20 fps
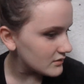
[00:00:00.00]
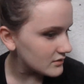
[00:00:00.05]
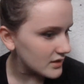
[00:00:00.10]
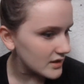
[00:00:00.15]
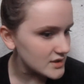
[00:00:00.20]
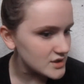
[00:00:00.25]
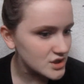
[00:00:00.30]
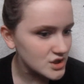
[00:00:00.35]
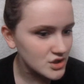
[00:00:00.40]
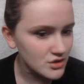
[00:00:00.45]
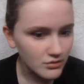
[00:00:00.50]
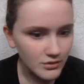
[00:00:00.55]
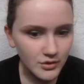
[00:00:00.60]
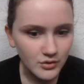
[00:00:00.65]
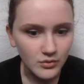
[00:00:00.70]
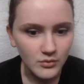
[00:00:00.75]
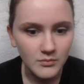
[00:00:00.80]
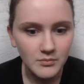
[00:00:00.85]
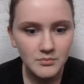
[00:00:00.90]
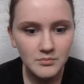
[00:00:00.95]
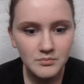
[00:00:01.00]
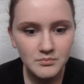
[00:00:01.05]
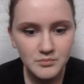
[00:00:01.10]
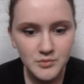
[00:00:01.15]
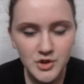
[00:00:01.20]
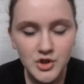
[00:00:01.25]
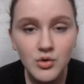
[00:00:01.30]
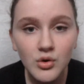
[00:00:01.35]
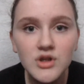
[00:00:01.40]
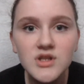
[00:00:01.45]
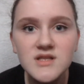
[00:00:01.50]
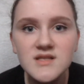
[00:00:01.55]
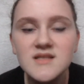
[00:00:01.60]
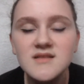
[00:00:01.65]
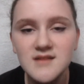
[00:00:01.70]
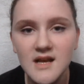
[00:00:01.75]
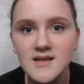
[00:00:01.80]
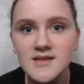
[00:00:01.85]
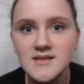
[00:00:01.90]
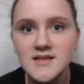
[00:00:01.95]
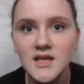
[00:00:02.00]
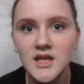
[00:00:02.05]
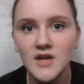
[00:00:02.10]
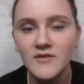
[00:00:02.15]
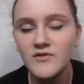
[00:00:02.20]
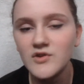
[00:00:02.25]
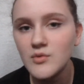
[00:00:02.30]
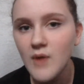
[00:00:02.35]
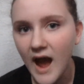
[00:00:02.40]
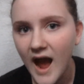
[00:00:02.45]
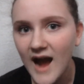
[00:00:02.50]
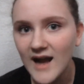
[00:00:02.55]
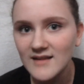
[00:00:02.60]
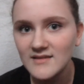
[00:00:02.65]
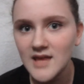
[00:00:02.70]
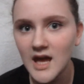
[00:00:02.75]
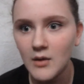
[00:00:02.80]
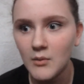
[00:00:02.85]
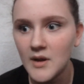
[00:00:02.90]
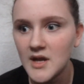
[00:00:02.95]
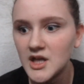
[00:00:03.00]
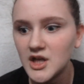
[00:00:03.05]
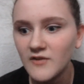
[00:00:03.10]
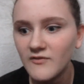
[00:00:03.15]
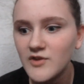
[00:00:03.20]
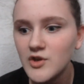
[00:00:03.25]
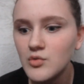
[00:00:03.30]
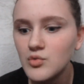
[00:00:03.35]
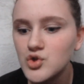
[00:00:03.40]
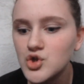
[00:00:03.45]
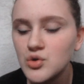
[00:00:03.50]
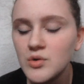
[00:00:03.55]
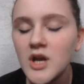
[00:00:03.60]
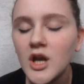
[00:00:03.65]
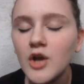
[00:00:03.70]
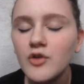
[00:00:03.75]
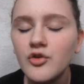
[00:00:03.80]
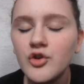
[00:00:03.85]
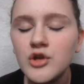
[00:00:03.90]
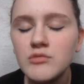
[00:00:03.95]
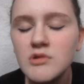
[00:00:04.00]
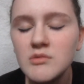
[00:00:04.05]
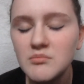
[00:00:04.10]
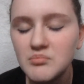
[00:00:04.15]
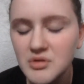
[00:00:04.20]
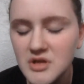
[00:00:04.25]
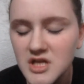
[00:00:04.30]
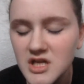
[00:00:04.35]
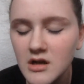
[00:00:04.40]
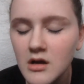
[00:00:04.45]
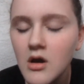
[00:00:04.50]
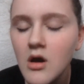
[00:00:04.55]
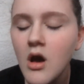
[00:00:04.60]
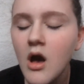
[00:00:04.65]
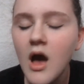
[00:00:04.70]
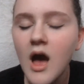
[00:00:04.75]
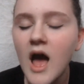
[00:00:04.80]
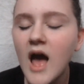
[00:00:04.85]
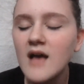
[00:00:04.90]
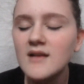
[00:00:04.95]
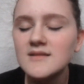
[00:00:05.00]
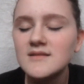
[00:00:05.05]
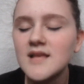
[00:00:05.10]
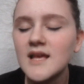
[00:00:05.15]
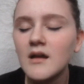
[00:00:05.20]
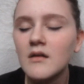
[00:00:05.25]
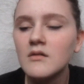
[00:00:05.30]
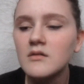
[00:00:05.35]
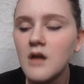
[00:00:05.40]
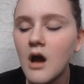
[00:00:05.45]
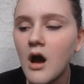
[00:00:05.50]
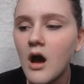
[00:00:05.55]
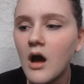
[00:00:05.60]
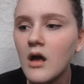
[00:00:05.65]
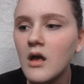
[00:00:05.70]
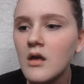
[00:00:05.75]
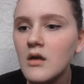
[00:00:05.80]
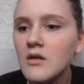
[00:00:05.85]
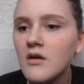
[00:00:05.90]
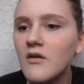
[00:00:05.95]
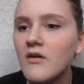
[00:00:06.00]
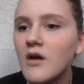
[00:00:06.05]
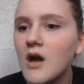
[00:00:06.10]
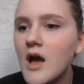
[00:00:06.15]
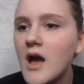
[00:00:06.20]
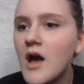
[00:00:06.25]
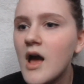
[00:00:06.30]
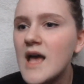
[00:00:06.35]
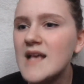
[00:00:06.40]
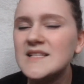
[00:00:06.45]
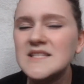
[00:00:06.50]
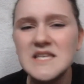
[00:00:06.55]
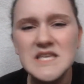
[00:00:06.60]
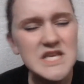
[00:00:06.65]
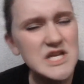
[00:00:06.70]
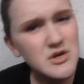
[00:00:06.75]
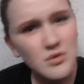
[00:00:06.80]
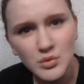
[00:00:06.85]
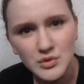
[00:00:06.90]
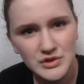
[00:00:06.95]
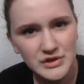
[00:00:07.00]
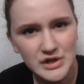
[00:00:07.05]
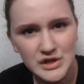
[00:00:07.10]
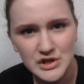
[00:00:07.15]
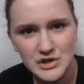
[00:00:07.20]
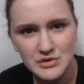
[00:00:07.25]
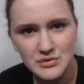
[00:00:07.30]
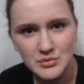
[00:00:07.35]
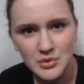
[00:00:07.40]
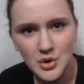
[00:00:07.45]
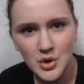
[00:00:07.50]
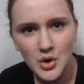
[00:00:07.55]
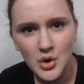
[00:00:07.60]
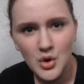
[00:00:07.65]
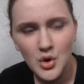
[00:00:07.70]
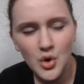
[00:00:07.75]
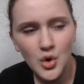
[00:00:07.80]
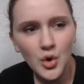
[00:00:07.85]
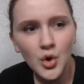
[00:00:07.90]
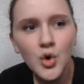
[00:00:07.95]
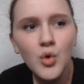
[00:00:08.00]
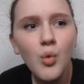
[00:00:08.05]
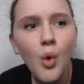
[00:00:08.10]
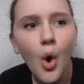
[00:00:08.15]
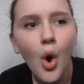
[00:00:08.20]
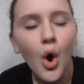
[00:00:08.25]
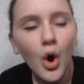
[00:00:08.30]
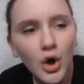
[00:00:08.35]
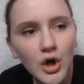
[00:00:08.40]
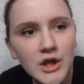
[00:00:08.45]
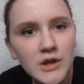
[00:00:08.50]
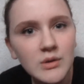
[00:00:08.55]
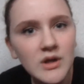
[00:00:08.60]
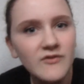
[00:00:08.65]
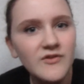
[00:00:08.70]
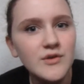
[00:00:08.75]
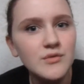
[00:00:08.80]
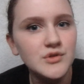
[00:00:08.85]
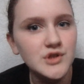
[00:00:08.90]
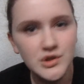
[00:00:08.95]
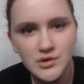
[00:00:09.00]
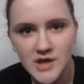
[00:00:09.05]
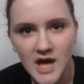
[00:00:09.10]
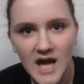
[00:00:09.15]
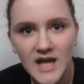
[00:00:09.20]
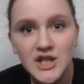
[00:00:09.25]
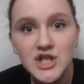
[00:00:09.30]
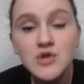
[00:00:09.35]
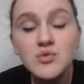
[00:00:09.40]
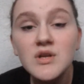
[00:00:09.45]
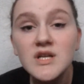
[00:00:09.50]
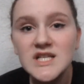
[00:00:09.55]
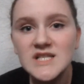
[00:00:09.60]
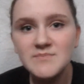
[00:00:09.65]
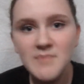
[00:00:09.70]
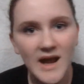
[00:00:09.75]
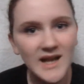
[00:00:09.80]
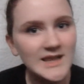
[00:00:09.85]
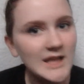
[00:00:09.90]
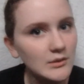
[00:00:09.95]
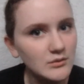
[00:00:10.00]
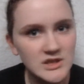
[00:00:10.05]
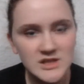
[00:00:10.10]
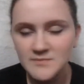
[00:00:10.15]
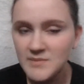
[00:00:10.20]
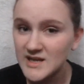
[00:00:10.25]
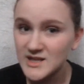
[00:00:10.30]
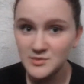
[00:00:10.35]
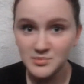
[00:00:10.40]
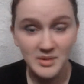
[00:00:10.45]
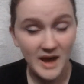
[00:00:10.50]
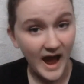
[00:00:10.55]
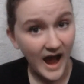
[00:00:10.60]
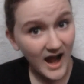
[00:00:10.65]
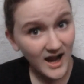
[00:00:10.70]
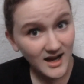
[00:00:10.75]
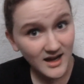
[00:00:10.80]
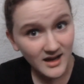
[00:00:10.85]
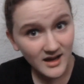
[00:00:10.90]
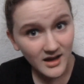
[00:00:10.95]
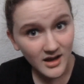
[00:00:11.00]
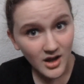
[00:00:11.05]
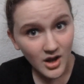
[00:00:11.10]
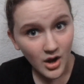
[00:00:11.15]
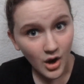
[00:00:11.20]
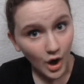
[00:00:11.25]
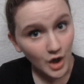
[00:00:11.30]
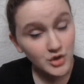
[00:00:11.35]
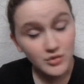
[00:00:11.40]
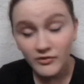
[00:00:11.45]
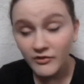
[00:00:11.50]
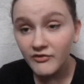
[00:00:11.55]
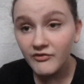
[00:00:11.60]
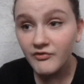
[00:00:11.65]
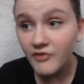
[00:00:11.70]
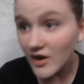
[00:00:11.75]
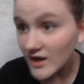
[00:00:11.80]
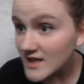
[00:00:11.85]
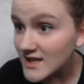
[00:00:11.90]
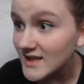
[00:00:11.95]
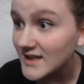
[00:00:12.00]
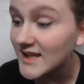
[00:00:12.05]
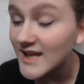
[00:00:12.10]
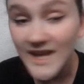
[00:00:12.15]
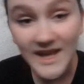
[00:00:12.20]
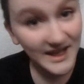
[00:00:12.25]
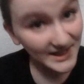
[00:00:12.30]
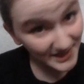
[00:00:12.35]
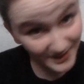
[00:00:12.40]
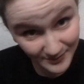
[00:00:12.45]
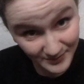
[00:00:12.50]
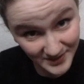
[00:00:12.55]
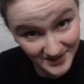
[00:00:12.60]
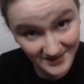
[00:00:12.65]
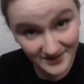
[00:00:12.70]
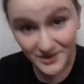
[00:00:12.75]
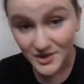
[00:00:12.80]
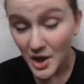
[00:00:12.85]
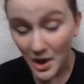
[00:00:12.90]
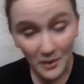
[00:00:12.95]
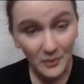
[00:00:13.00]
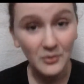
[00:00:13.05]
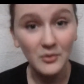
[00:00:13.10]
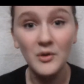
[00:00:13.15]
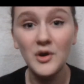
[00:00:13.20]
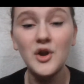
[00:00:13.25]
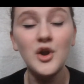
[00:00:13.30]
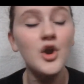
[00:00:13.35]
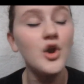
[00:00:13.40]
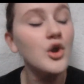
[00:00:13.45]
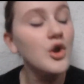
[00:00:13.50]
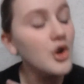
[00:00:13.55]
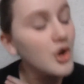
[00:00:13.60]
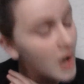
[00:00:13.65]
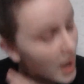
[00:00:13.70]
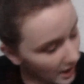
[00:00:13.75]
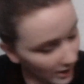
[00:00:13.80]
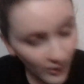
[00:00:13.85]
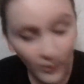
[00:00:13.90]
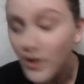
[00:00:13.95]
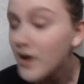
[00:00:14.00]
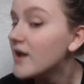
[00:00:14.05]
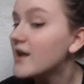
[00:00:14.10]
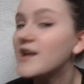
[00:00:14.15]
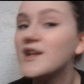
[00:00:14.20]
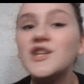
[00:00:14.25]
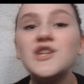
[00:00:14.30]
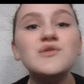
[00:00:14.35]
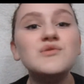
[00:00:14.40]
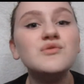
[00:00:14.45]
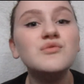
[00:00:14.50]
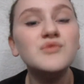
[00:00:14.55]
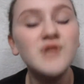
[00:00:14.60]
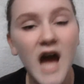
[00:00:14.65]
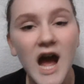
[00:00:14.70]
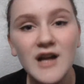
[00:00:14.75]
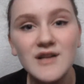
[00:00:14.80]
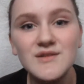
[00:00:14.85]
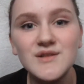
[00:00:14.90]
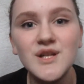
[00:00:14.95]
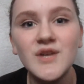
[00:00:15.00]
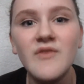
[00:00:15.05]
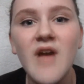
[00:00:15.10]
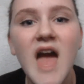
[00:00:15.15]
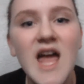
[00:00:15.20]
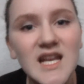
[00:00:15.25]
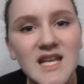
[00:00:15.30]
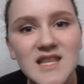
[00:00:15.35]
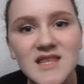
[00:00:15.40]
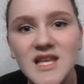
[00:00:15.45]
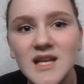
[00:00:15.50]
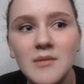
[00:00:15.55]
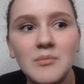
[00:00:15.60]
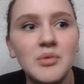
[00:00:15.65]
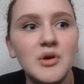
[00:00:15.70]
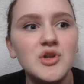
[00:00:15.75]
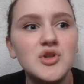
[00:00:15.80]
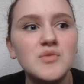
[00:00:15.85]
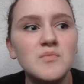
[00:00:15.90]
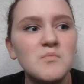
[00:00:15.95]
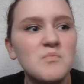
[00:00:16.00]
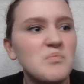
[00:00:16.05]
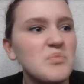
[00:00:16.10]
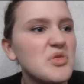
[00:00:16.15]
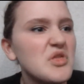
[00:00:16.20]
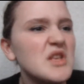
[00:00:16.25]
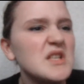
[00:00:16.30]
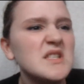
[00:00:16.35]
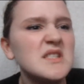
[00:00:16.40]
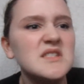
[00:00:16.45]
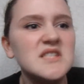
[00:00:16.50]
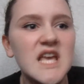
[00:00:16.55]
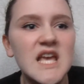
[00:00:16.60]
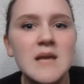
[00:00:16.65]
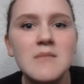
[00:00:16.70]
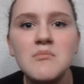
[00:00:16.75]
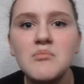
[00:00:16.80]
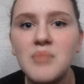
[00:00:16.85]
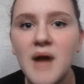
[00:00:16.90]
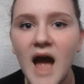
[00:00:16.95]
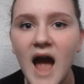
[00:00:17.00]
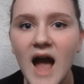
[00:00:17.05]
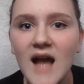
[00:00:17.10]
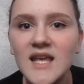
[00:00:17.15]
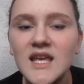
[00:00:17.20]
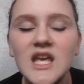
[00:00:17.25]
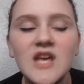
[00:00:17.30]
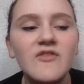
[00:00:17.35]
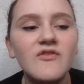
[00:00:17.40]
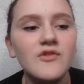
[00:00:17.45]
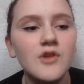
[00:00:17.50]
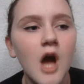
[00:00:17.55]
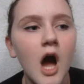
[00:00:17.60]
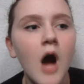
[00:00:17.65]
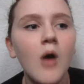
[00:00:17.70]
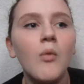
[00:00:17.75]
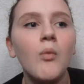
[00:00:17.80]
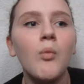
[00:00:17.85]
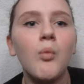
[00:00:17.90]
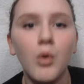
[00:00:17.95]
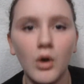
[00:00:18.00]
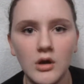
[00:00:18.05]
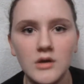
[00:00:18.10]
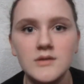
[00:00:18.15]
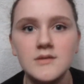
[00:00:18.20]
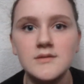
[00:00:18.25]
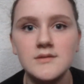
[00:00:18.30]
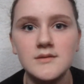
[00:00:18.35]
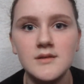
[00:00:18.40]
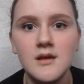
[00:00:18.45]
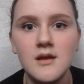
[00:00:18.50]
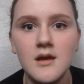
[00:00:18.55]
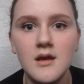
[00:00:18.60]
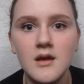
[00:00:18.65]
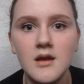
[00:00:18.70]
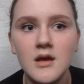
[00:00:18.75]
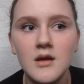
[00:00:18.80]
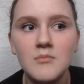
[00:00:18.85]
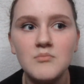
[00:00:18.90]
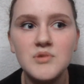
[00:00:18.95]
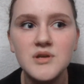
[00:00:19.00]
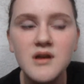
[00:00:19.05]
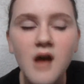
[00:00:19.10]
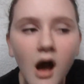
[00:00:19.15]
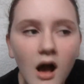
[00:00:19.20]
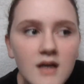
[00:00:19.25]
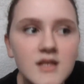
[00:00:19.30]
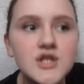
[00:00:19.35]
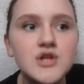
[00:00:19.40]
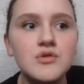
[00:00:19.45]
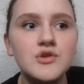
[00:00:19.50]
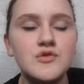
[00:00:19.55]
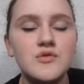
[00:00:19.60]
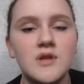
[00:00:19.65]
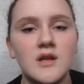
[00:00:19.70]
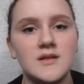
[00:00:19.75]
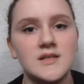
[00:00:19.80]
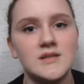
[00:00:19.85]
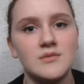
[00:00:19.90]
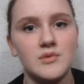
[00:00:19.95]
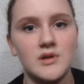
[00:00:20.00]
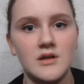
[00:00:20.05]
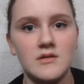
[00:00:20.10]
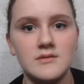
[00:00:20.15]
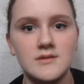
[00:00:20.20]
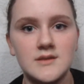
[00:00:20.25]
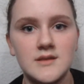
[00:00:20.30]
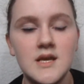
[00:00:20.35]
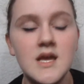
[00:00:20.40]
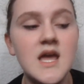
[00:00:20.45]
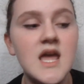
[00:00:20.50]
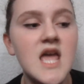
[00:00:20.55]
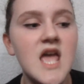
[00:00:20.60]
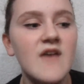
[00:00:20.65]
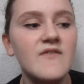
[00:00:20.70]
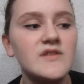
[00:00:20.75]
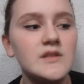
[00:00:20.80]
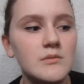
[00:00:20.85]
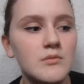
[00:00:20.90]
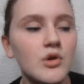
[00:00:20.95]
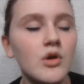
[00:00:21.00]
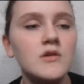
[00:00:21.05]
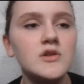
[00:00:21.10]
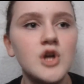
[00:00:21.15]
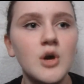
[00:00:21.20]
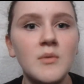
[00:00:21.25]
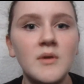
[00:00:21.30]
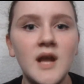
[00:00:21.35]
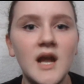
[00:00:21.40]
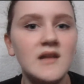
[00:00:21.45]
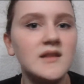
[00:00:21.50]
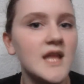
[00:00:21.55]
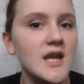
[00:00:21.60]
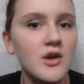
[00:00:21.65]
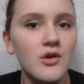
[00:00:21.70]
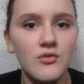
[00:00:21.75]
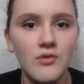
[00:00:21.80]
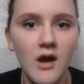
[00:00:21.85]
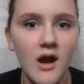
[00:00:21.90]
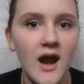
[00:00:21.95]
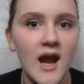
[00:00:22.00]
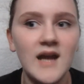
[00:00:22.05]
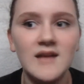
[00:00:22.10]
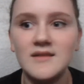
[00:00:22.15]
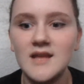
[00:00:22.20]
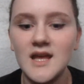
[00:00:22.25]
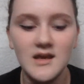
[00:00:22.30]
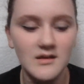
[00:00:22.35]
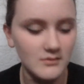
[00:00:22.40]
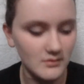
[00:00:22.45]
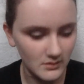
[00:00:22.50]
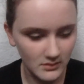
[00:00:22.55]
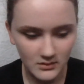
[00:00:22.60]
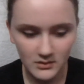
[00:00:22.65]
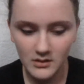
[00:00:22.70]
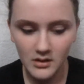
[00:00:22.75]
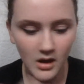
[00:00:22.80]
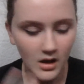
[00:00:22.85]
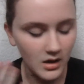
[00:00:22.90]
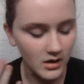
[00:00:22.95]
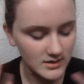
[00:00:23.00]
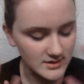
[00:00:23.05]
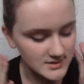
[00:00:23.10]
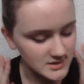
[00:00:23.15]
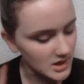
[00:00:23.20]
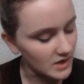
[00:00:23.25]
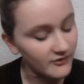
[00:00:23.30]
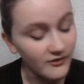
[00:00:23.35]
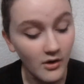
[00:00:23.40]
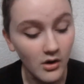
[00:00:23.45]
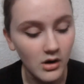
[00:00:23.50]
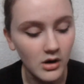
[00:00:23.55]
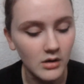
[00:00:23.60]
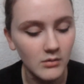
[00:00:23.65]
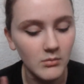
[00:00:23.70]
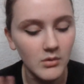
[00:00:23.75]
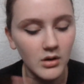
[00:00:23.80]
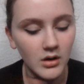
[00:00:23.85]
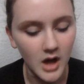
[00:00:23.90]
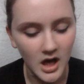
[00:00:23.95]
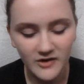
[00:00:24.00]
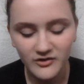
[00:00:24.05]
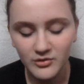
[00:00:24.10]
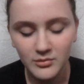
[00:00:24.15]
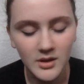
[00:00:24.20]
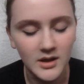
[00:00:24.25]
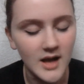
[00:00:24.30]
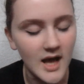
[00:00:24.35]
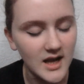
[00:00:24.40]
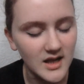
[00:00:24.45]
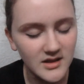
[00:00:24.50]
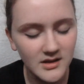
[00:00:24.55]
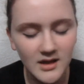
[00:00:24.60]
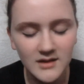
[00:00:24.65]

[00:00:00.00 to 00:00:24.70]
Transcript: it's true. You are disgusting if you act that way, and if you treat another human being as they are not as equal to you. Who are you if you do that? And you would expect that respect back? Are you fucking kidding me? No, no. You do not deserve anything but the same back, if not worse. Because you're doing it to someone else. If someone goes home at night and they cry and they self-harm, God forbid, anything